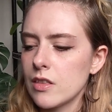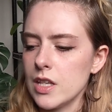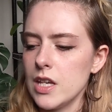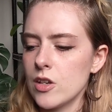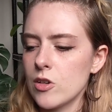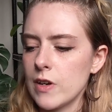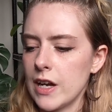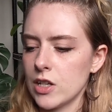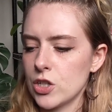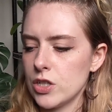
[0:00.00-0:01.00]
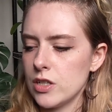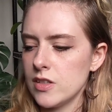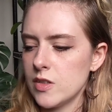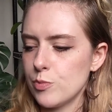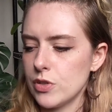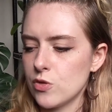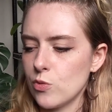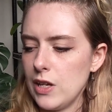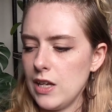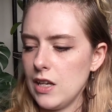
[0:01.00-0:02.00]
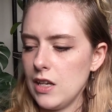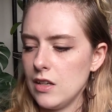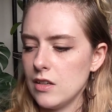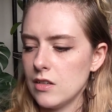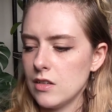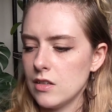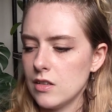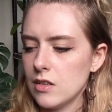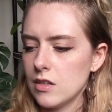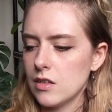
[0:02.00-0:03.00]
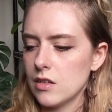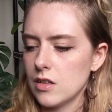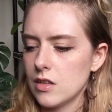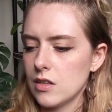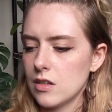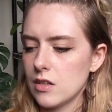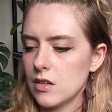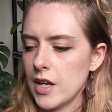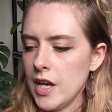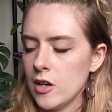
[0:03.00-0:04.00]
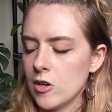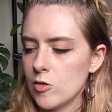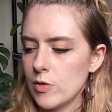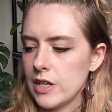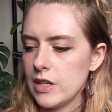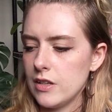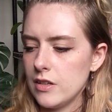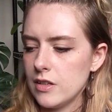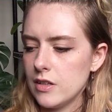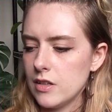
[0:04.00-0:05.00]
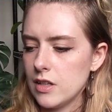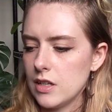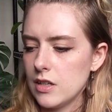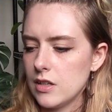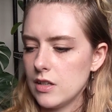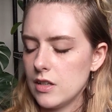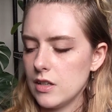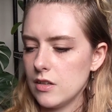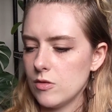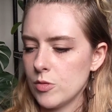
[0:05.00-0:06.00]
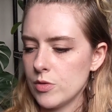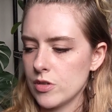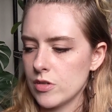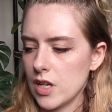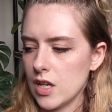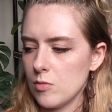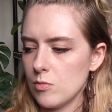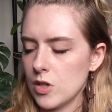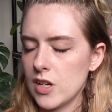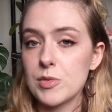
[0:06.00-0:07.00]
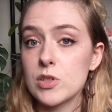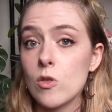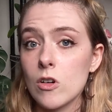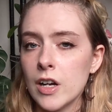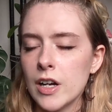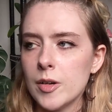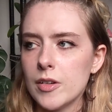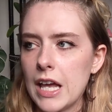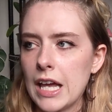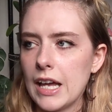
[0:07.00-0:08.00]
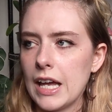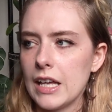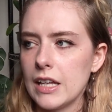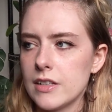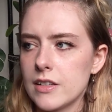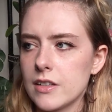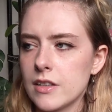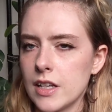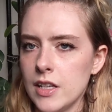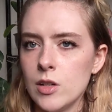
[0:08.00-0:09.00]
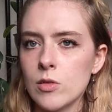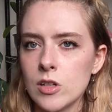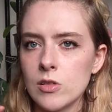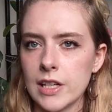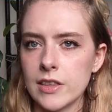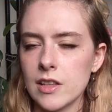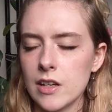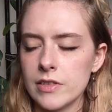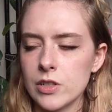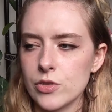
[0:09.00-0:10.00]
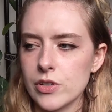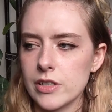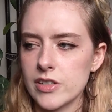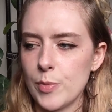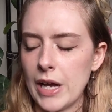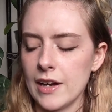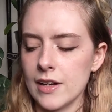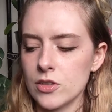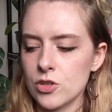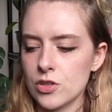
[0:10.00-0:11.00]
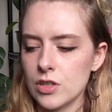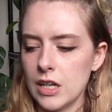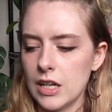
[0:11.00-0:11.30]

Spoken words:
The interactions between the heroine, what was her name? Her name's Nora, and the hero, like the love interest, Patch.